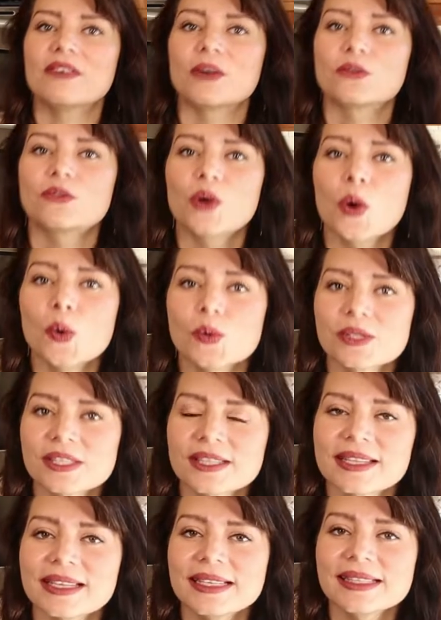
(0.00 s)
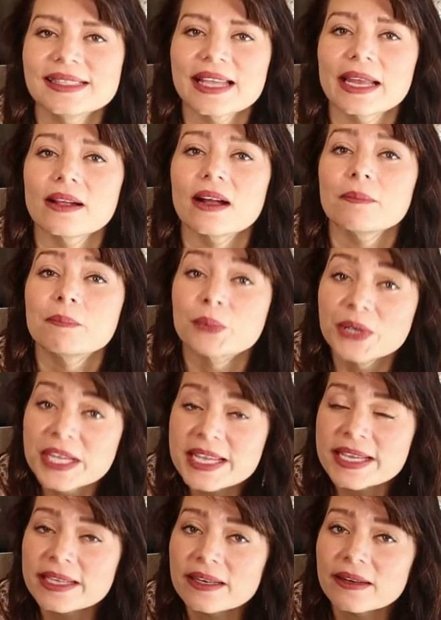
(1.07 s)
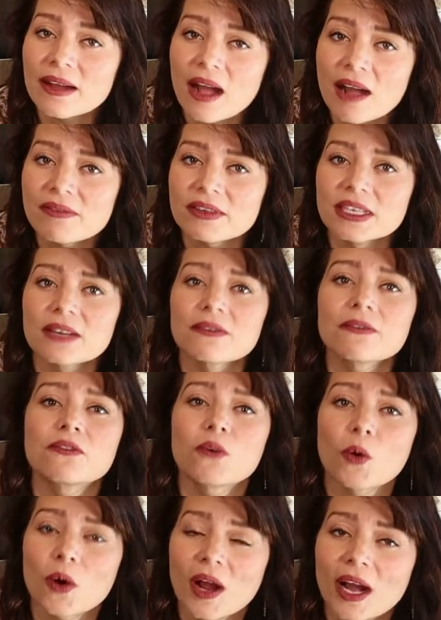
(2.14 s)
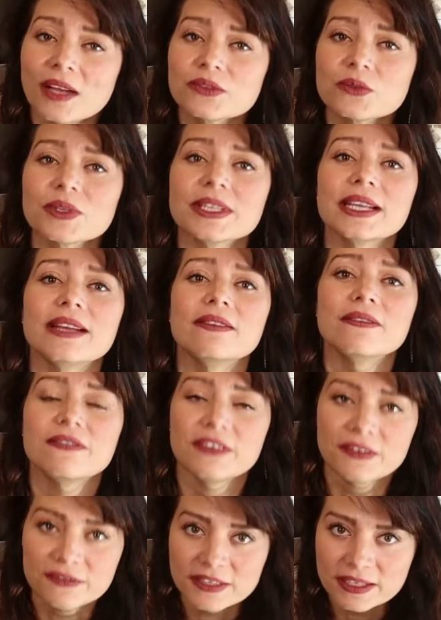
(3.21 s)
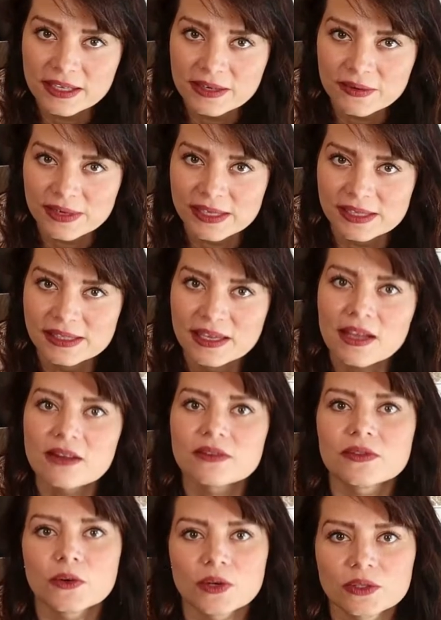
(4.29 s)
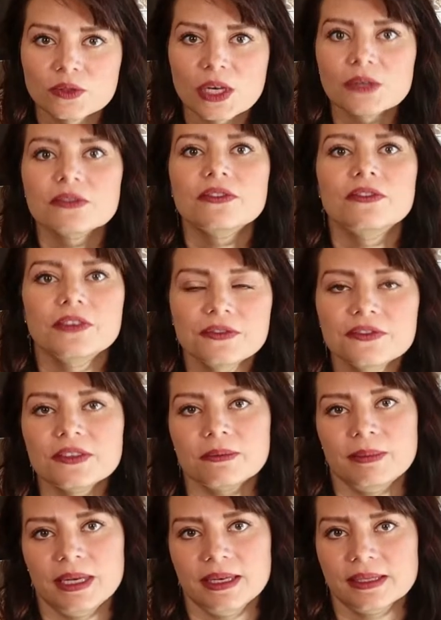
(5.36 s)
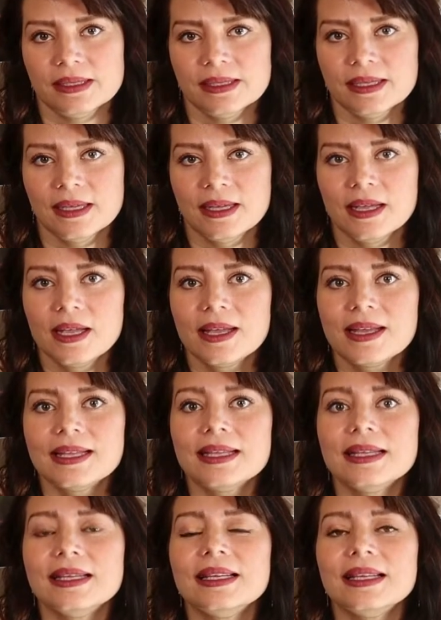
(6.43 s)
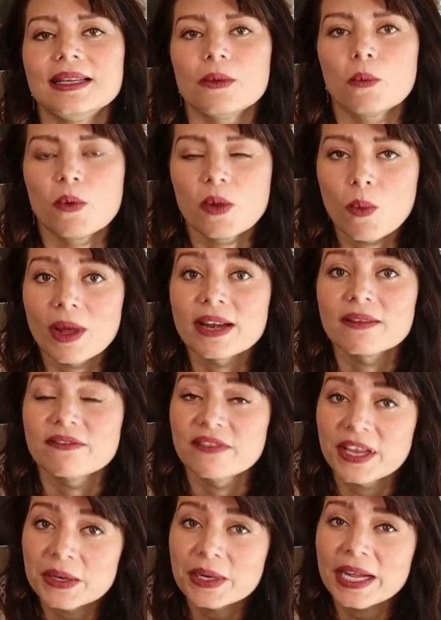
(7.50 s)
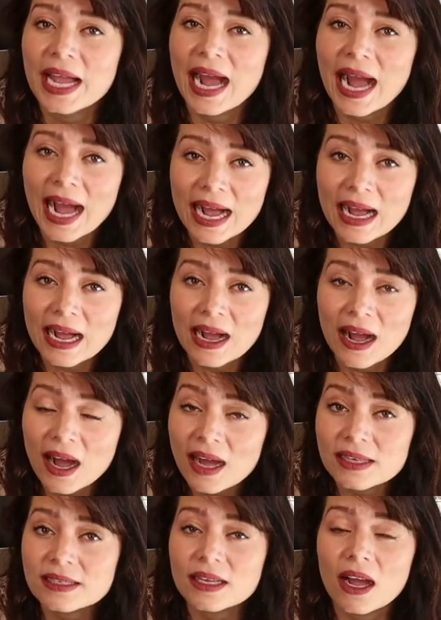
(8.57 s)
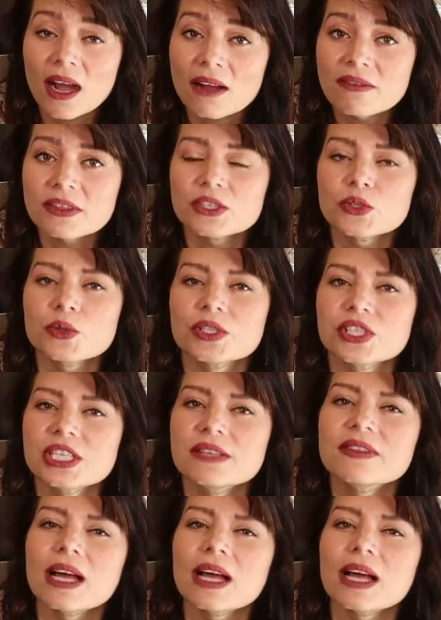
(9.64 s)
a roast inside a preheated oven of 450 degrees for around 15 minutes. We want a very hot oven to achieve